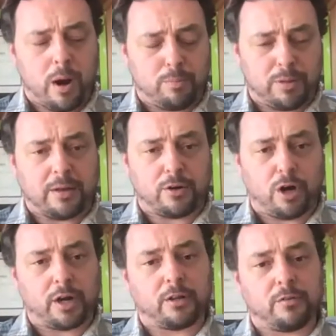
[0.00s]
plant
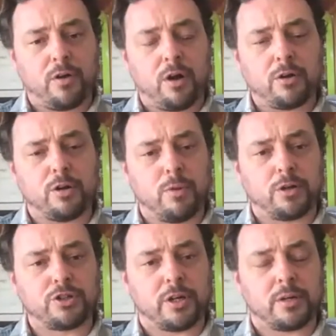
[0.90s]
garlic in the fall, you
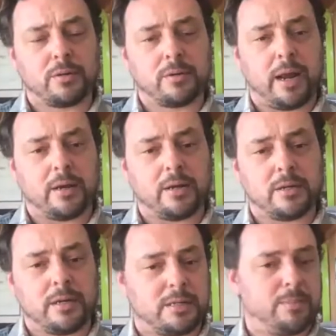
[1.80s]
mulch it. And
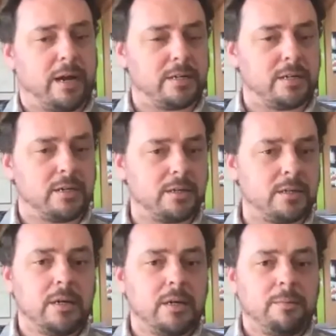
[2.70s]
in some cases,
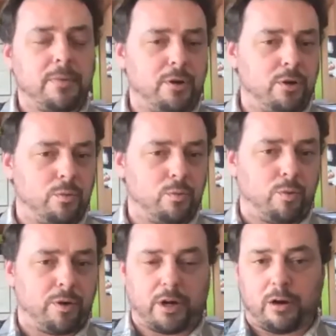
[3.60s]
you know,
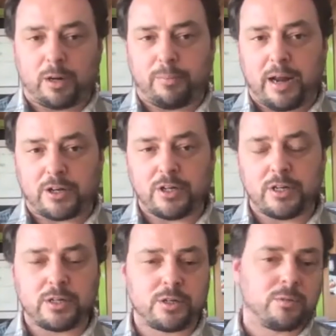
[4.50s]
where the garlic patch
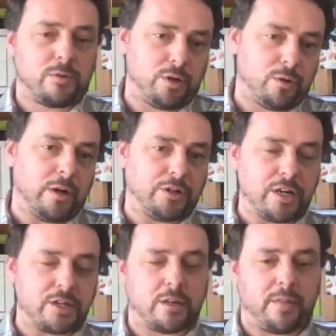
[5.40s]
is, you know,
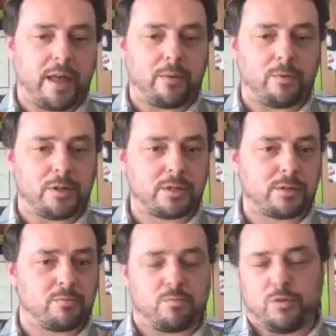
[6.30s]
adjacent to that
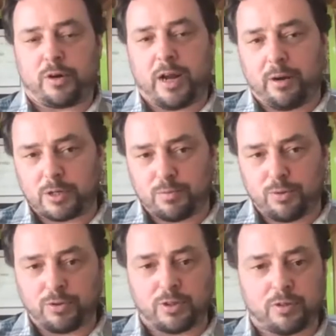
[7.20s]
was, you know, carrots
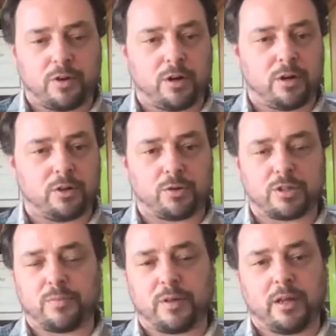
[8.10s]
pulled in the fall or
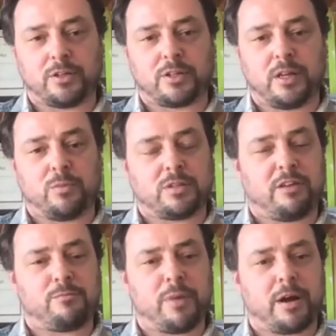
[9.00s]
something else and it was
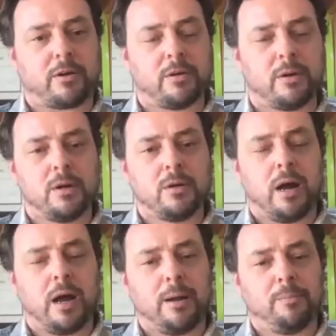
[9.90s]
left bare.
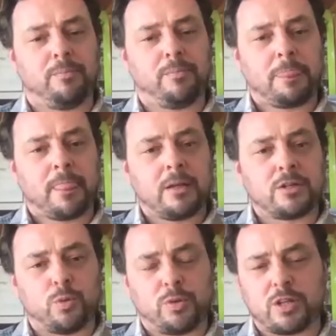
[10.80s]
Um,
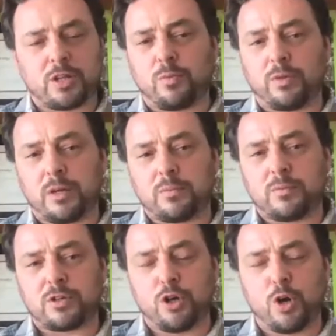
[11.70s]
so when the when the
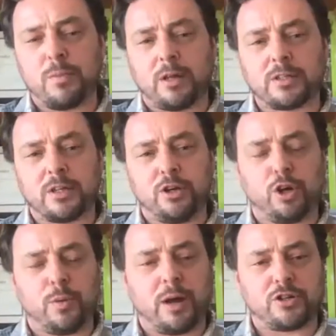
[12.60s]
snow melts and you
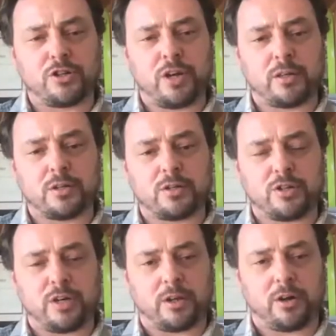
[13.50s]
go out and check this,
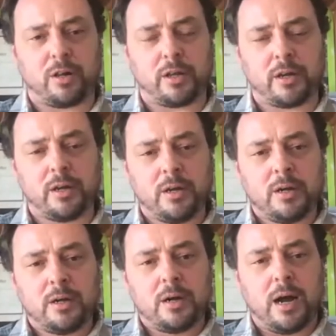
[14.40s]
check the garlic,
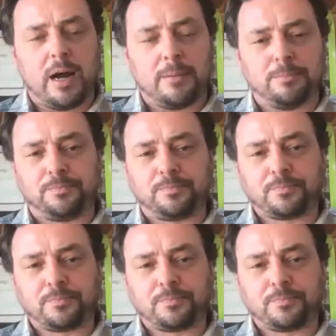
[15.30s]
um,